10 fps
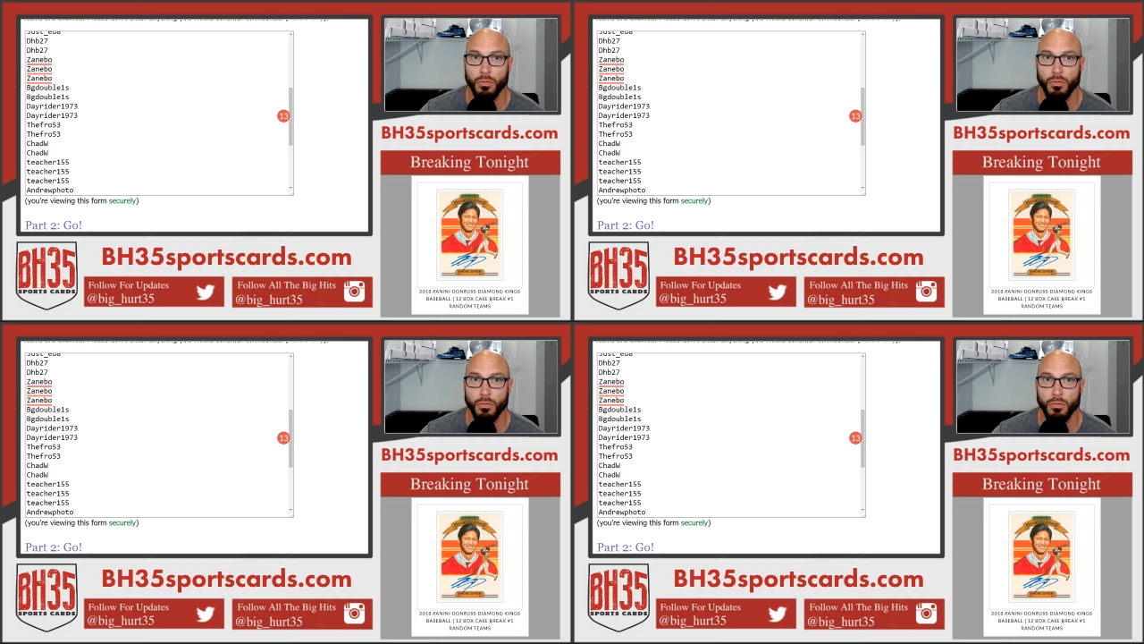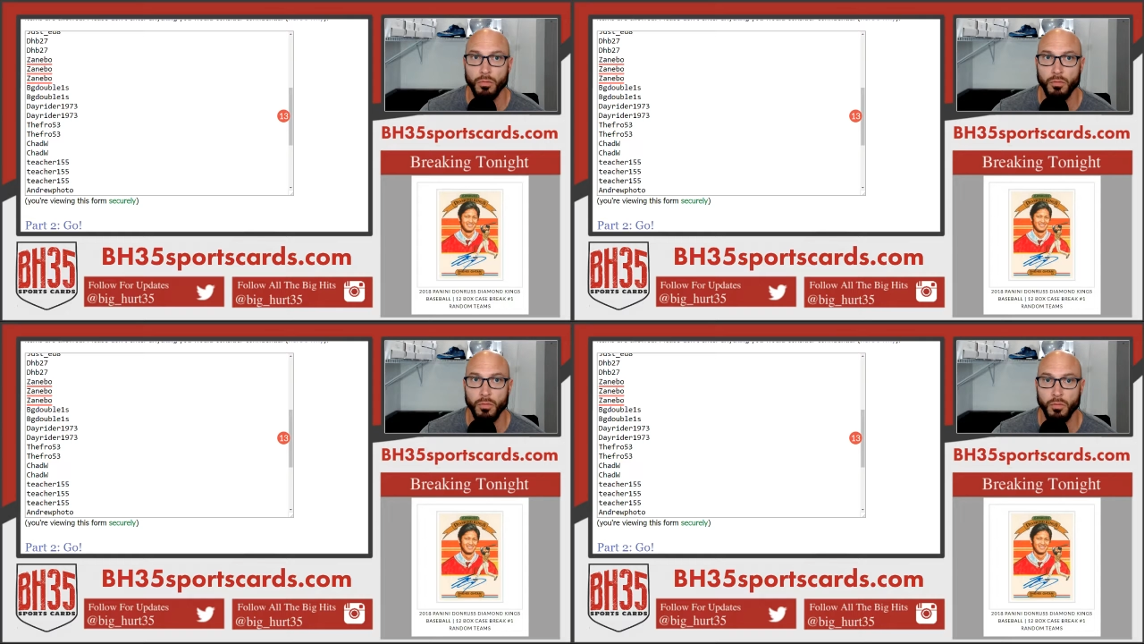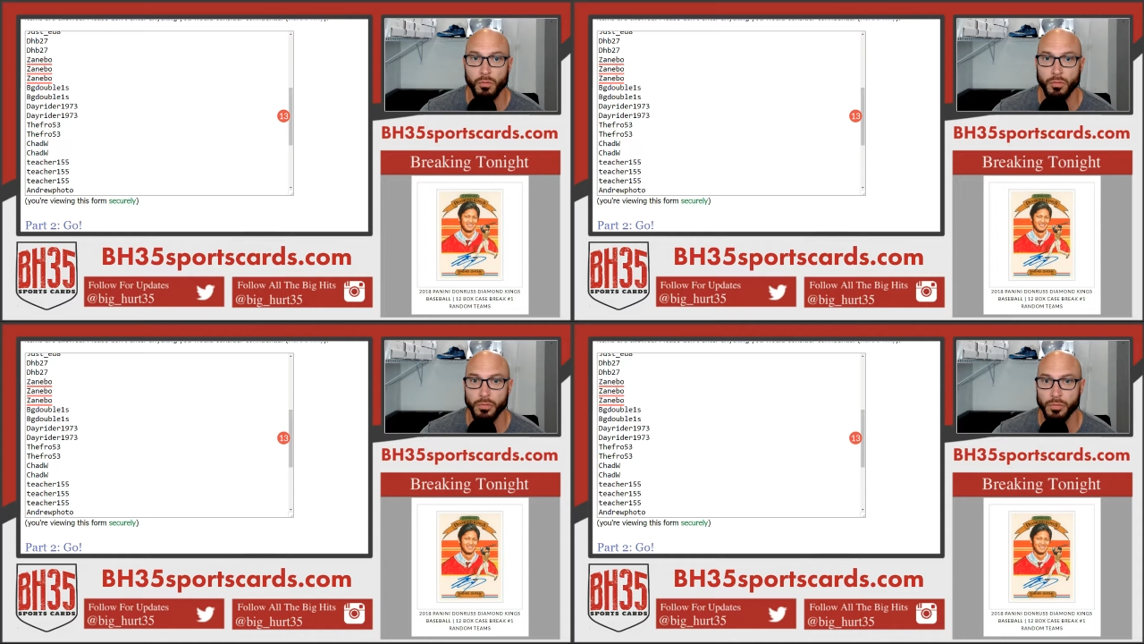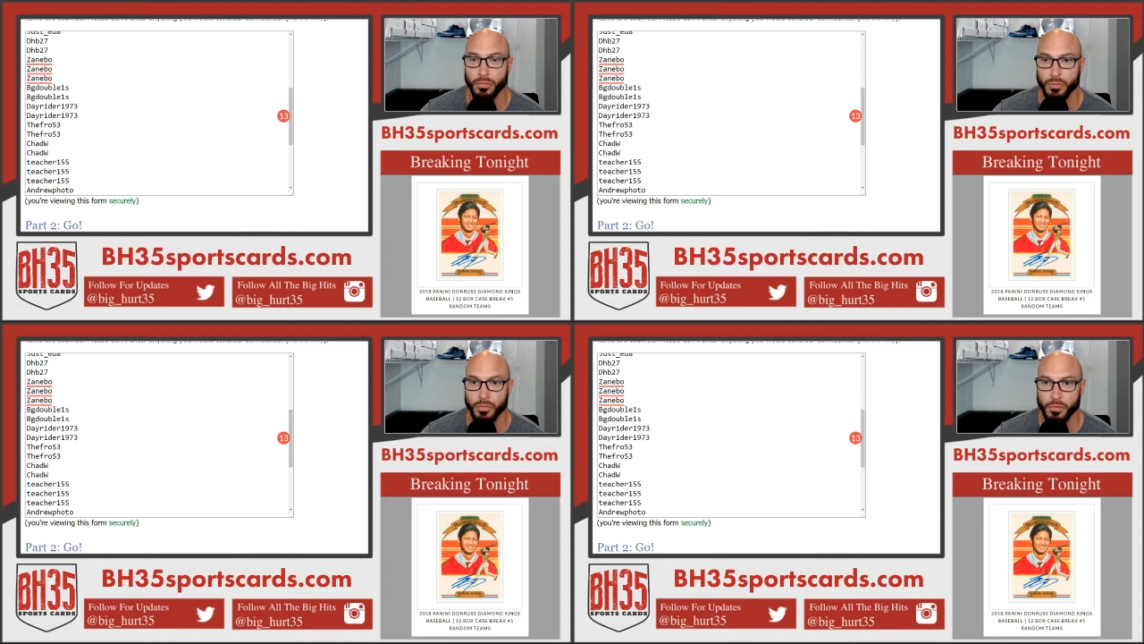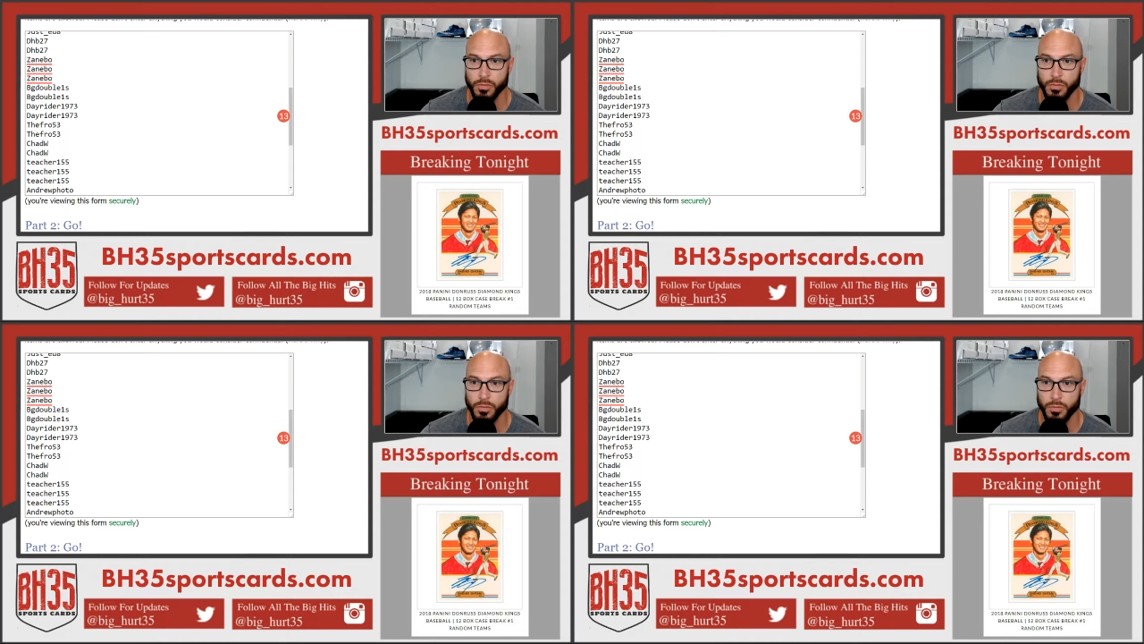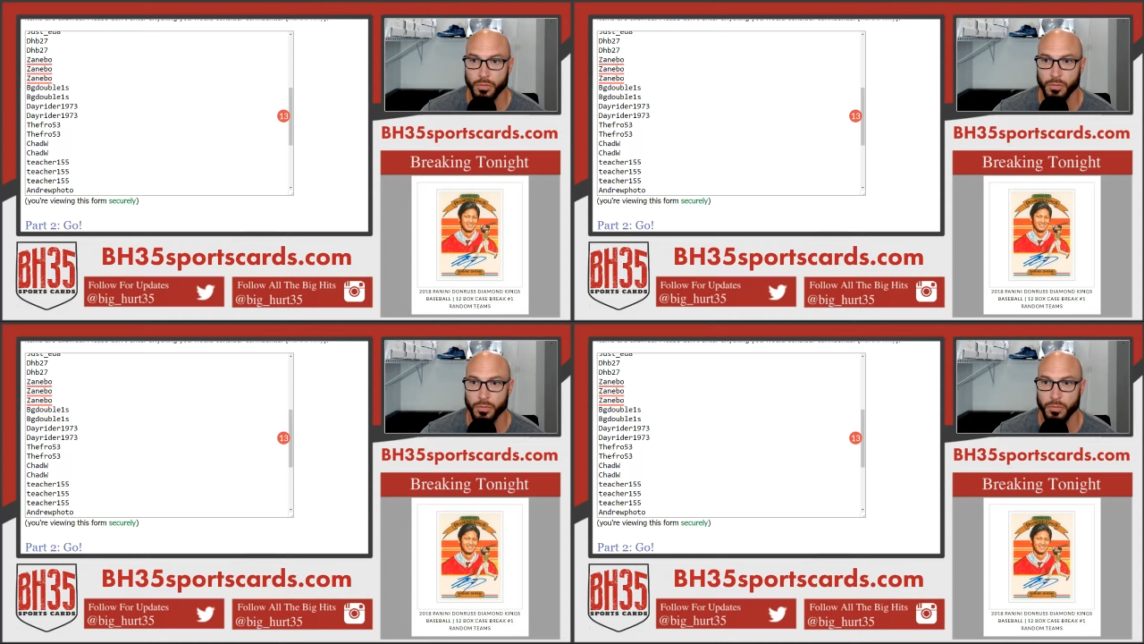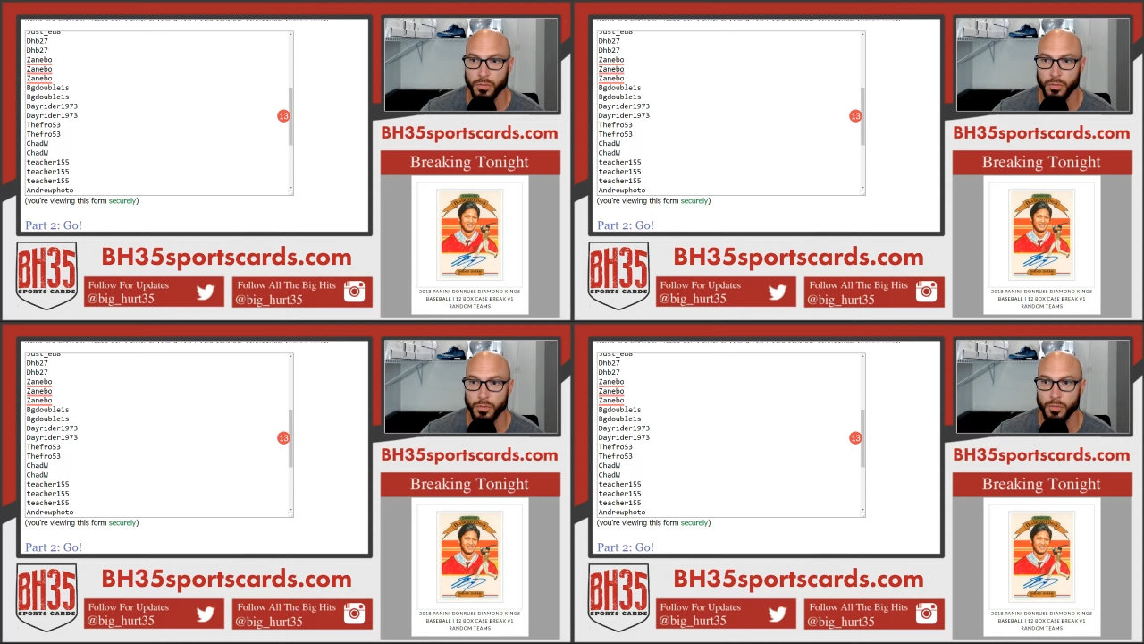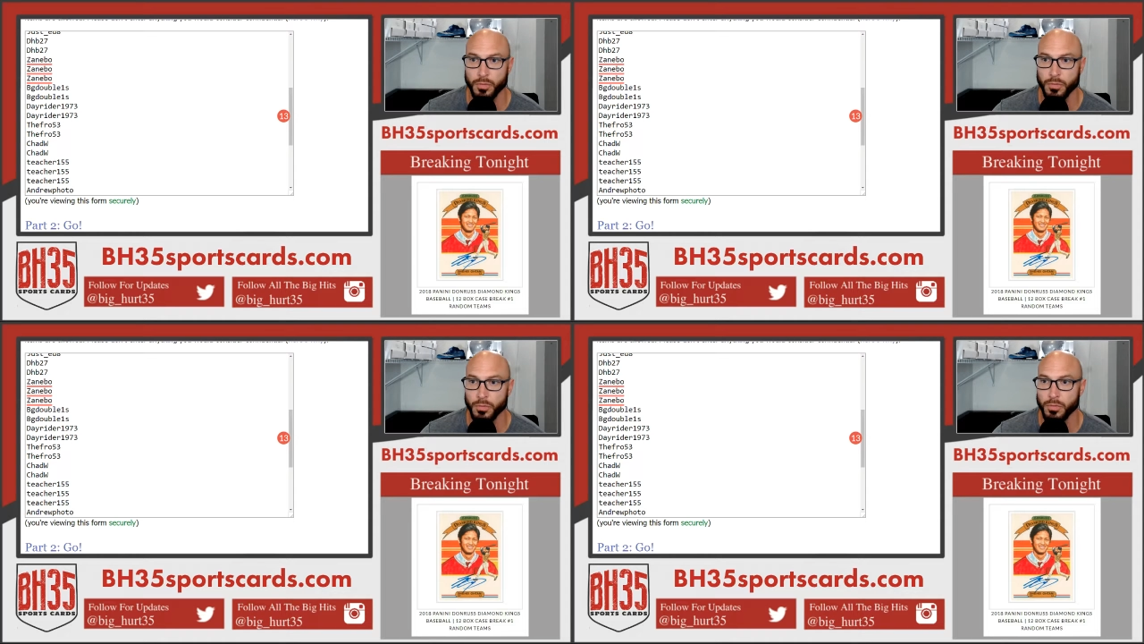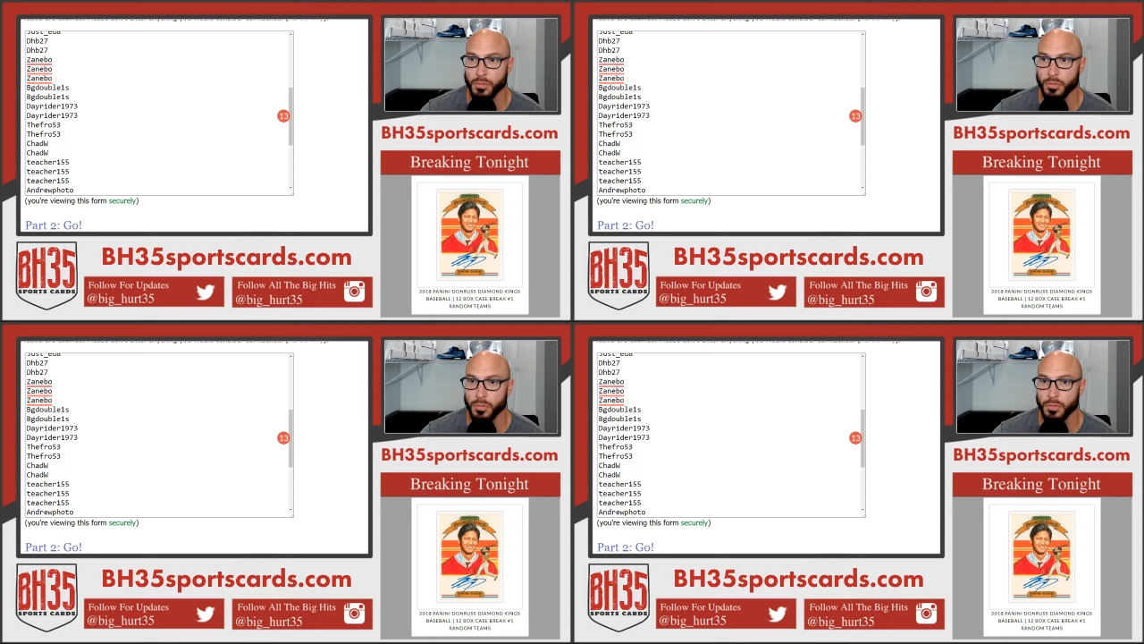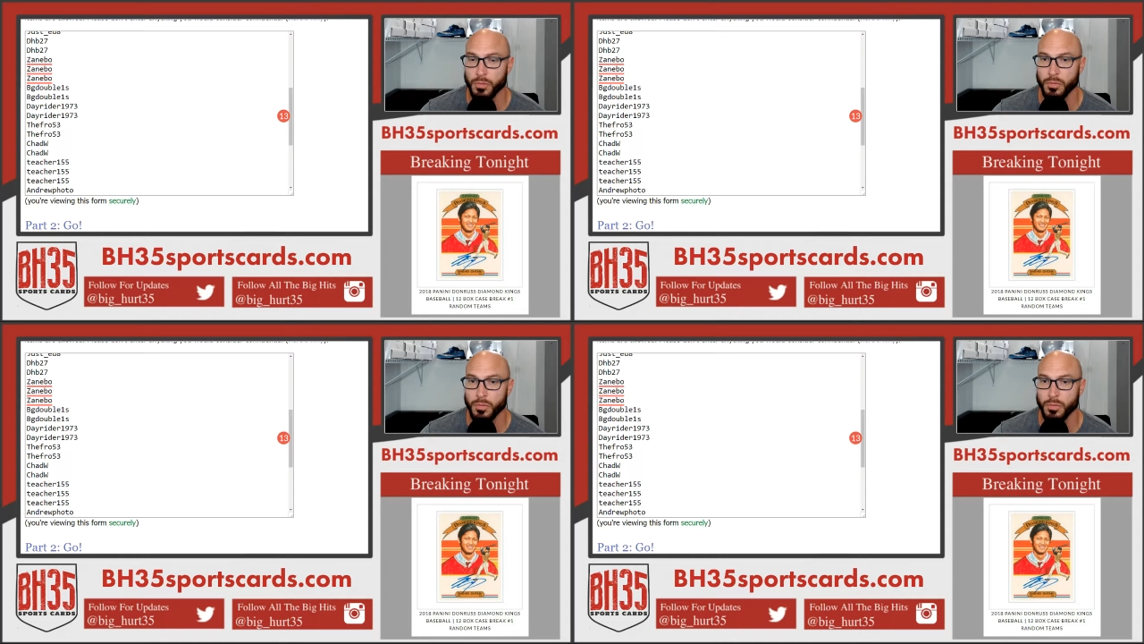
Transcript: [no speech]